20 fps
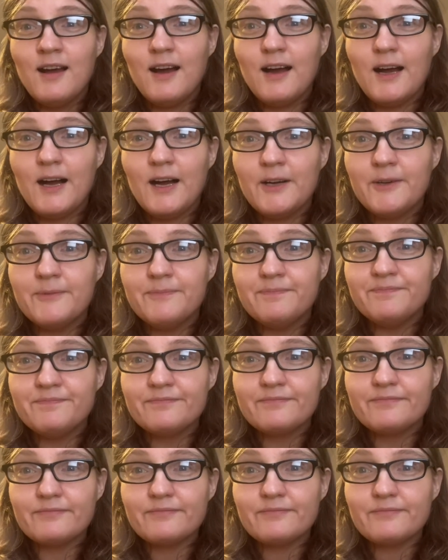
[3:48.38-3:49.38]
um,
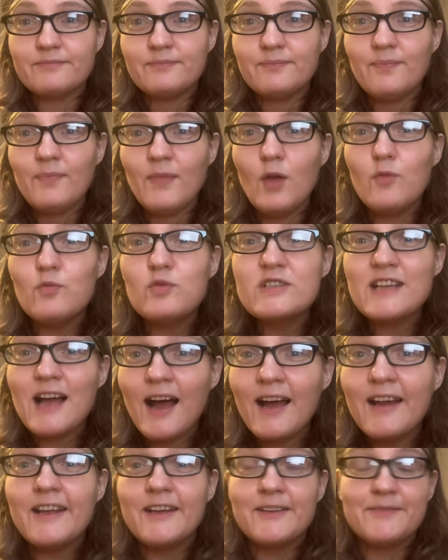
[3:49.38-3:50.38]

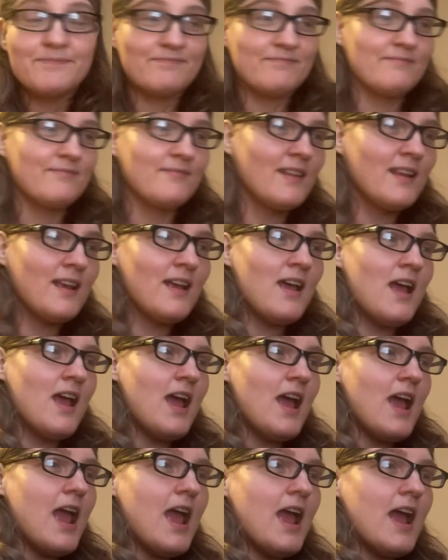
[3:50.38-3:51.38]
residing.
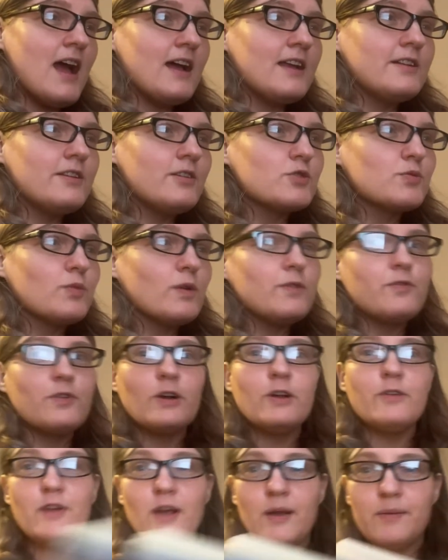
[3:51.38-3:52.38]
And there's one
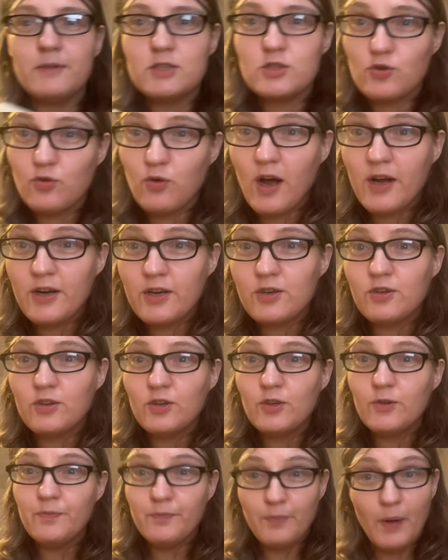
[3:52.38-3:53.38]
very famous
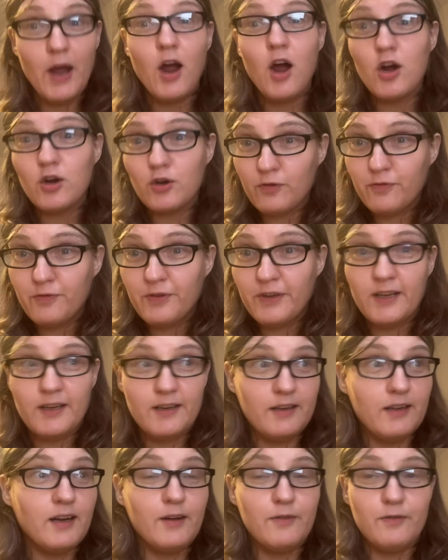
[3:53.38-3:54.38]
chronicle
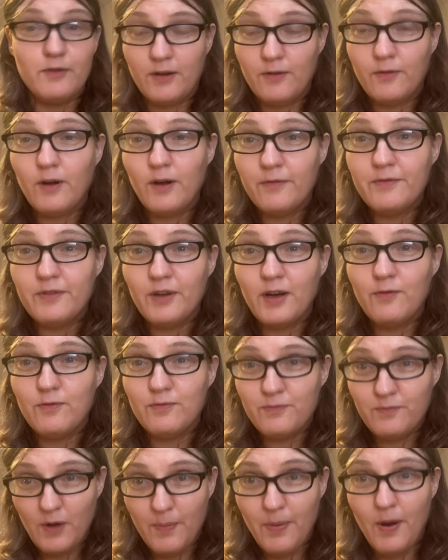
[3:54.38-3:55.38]
biography of, of, of,
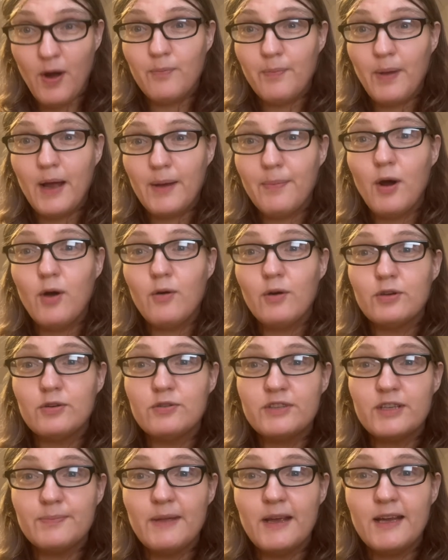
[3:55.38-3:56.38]
of a poet by a poet who
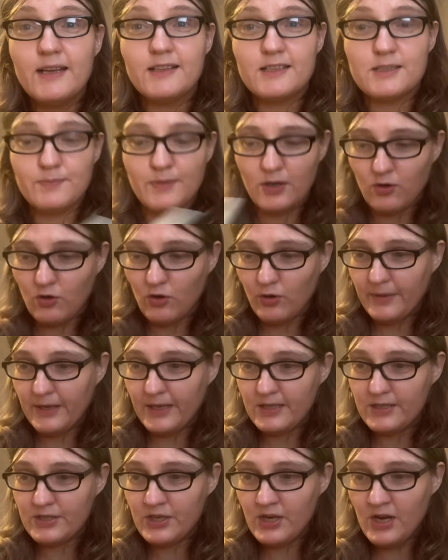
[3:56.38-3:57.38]
did make this
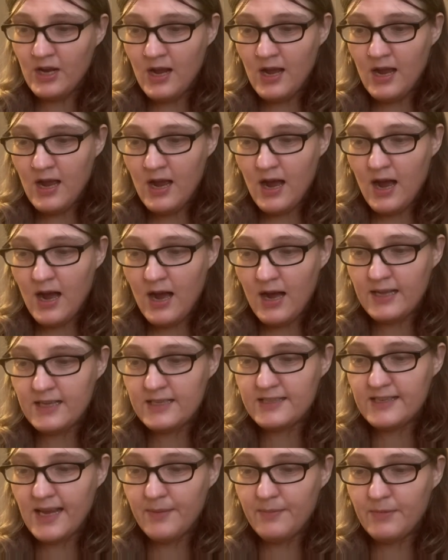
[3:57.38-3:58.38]
pilgrimage. Uh,
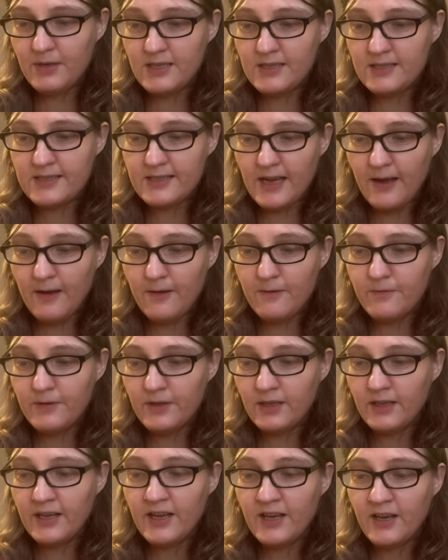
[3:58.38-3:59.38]
his name is uh,
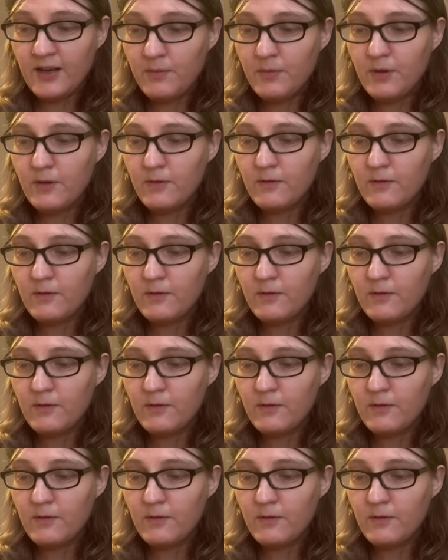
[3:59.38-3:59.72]
Wilhelm